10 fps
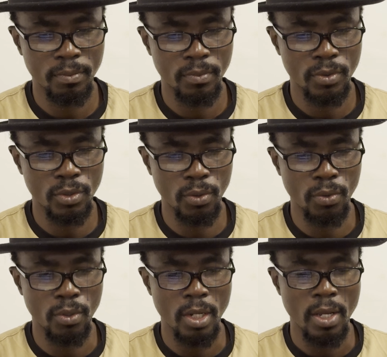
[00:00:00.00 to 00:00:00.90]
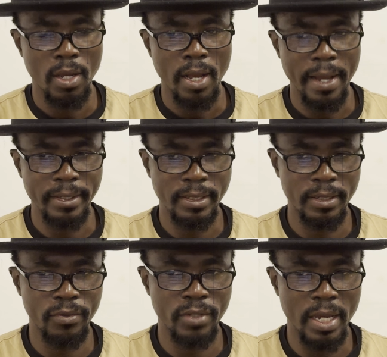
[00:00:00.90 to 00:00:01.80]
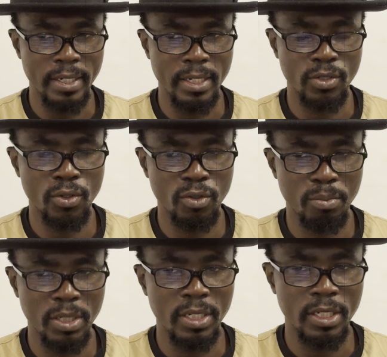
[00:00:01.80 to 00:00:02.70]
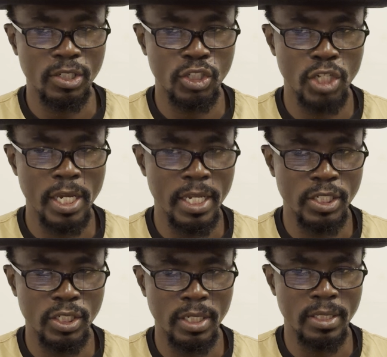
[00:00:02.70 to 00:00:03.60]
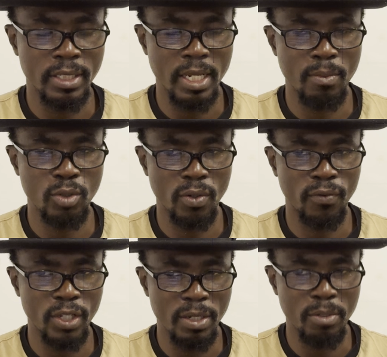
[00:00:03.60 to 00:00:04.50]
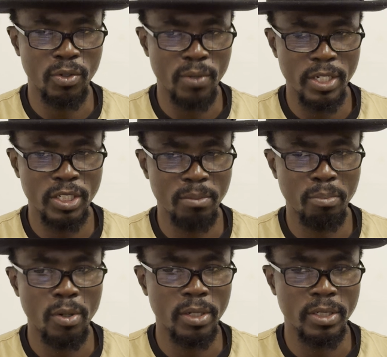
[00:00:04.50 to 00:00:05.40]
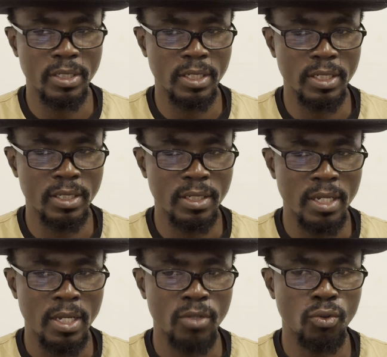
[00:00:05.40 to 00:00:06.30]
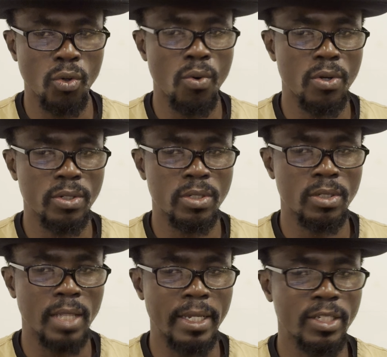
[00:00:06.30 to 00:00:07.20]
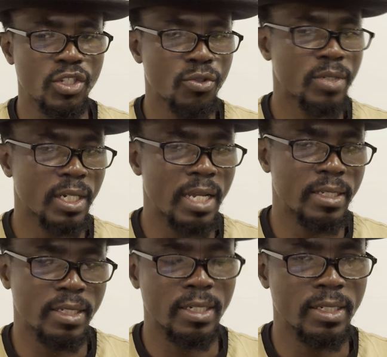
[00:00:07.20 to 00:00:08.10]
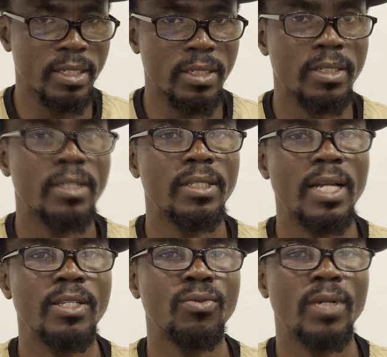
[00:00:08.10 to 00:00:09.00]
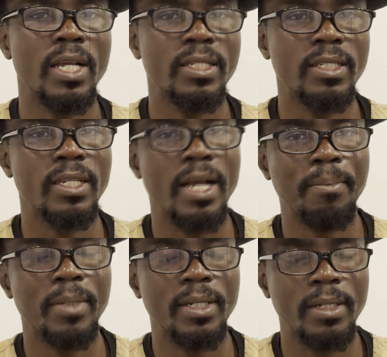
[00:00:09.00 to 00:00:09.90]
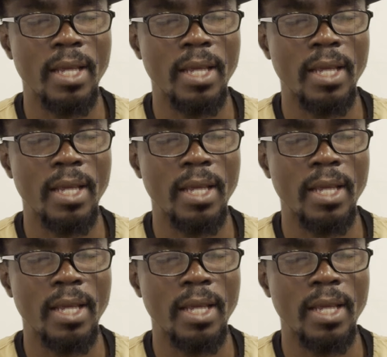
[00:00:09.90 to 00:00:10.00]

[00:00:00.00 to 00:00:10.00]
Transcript: So I see that there's going to be change in terms of immigration policies towards like New Zealand citizens. That's what I see happening.